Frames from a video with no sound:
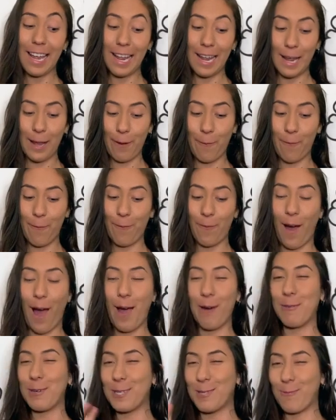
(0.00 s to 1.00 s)
if
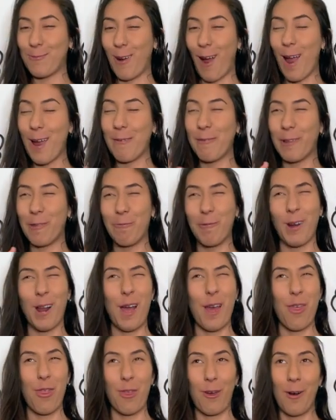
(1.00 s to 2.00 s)
I was right with what
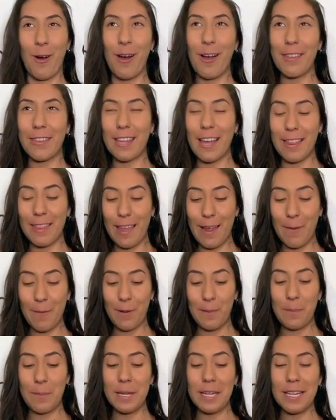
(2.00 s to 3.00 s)
I thought that they
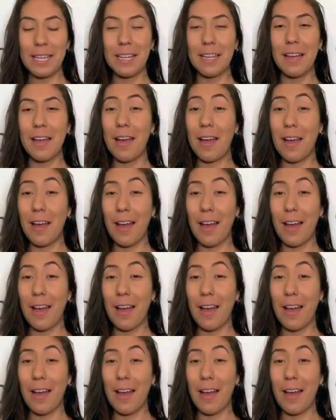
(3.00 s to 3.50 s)
would be.